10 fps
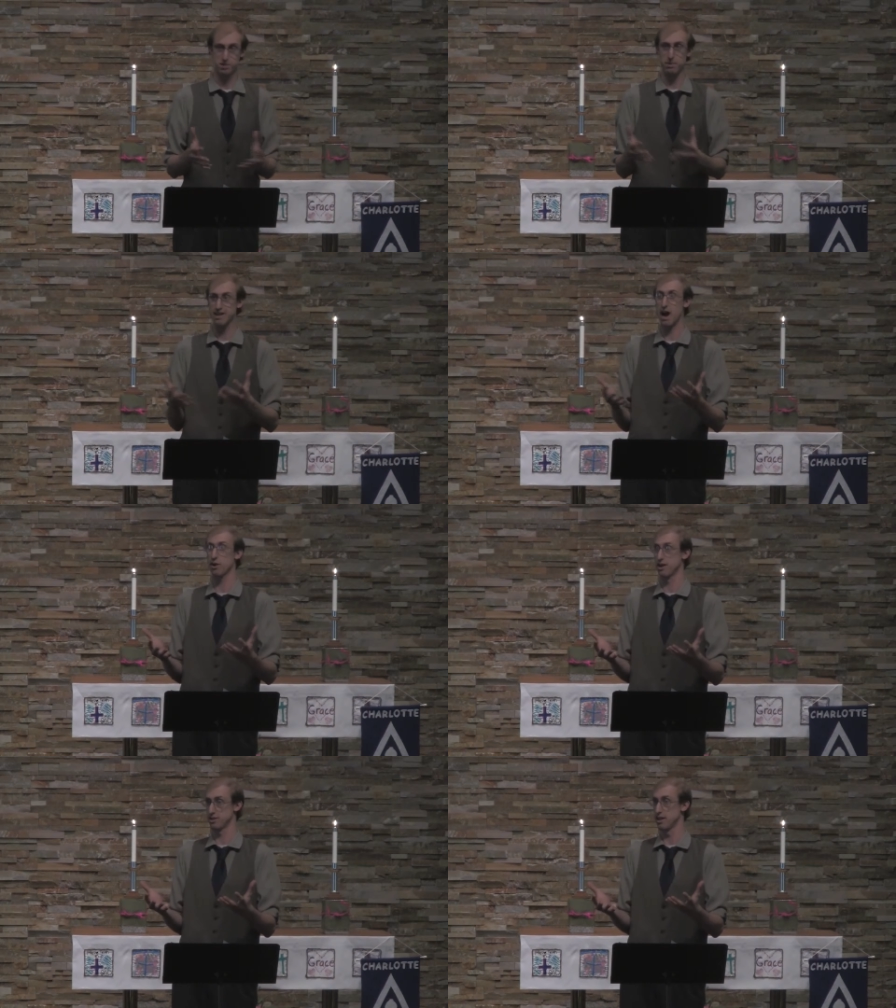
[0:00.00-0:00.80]
to speak
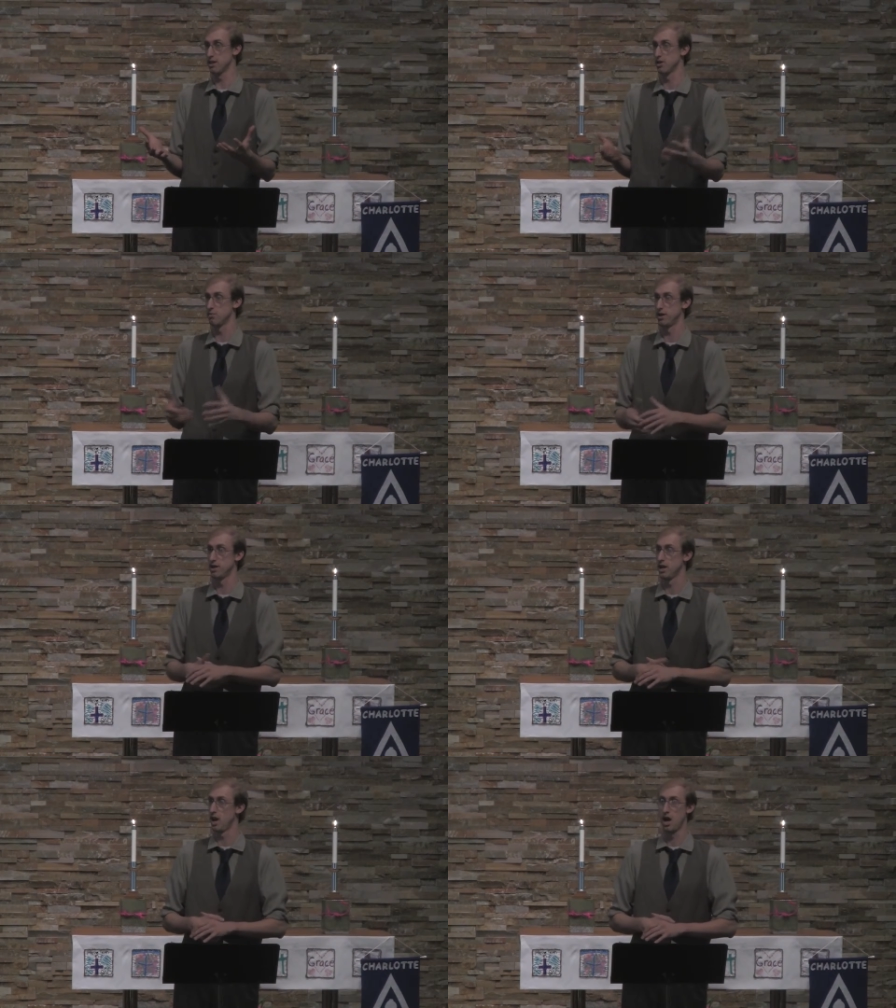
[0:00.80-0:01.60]
out against Hitler,
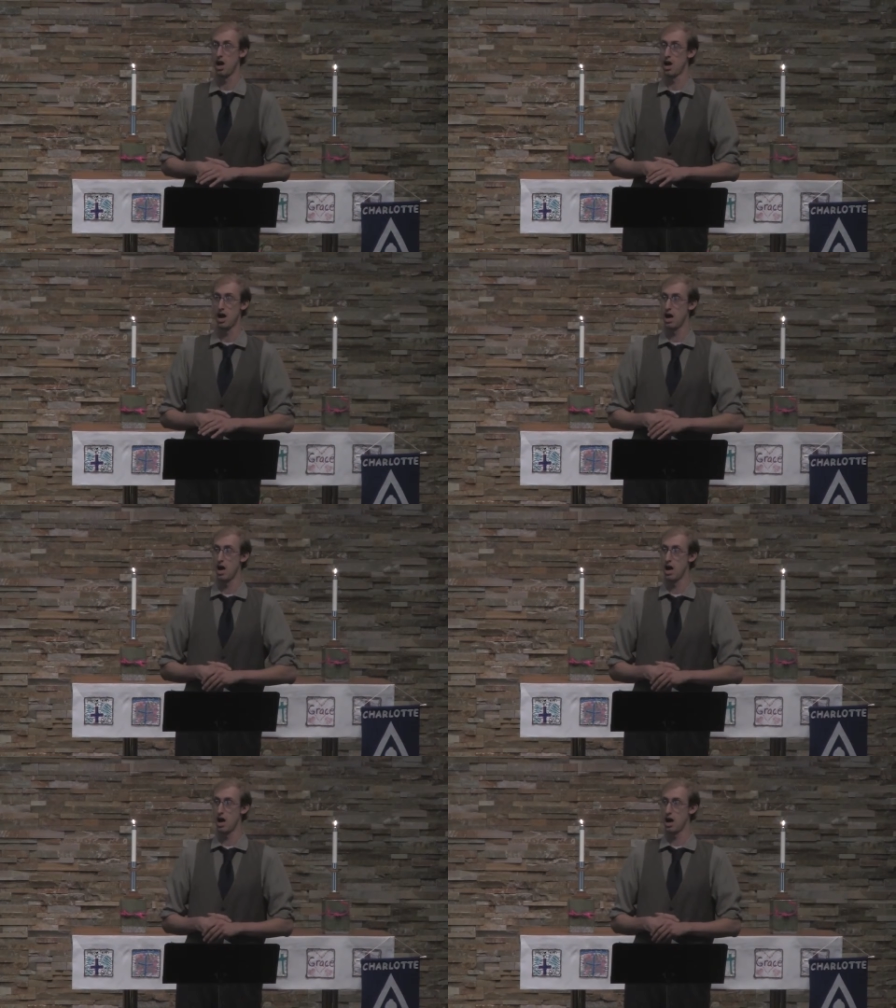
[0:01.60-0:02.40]
but
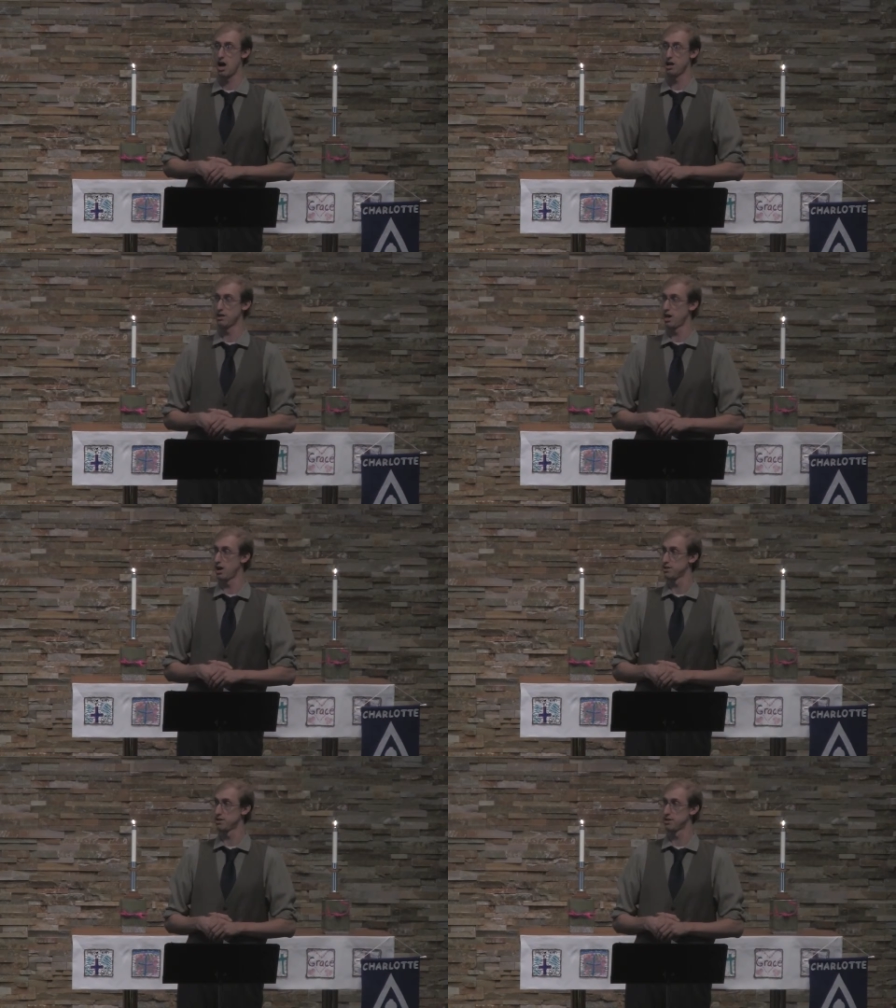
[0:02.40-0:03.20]
I did
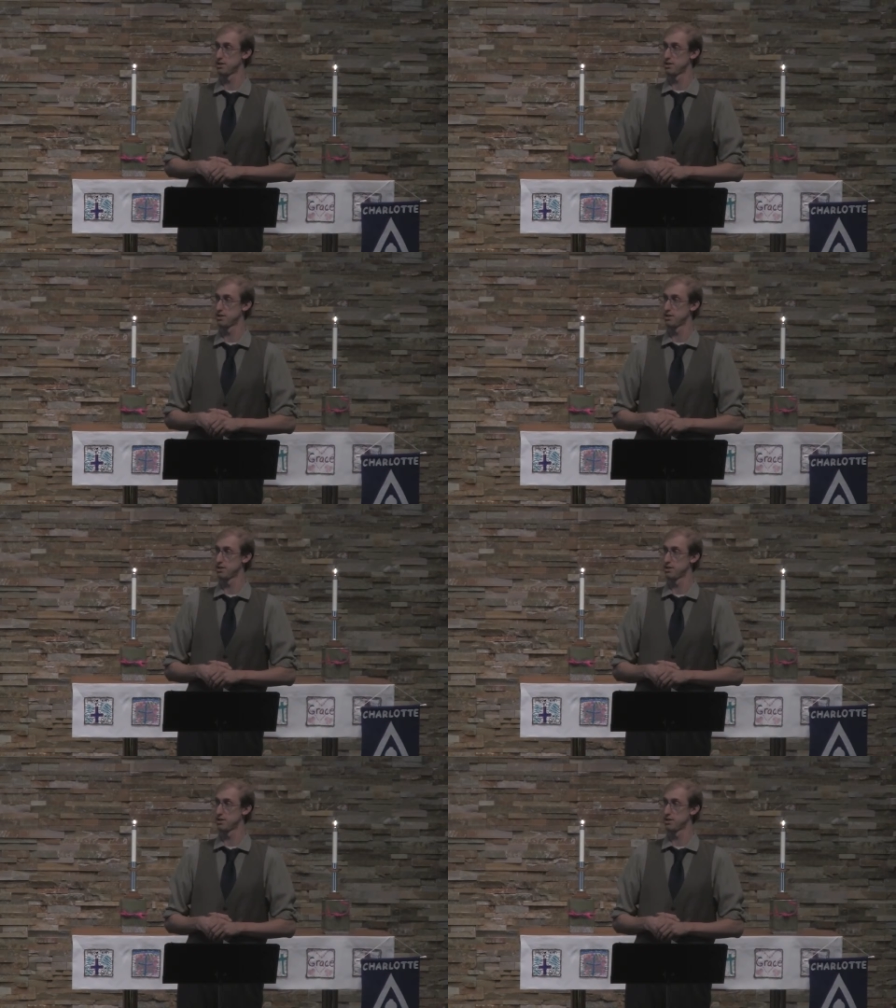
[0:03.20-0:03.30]
not.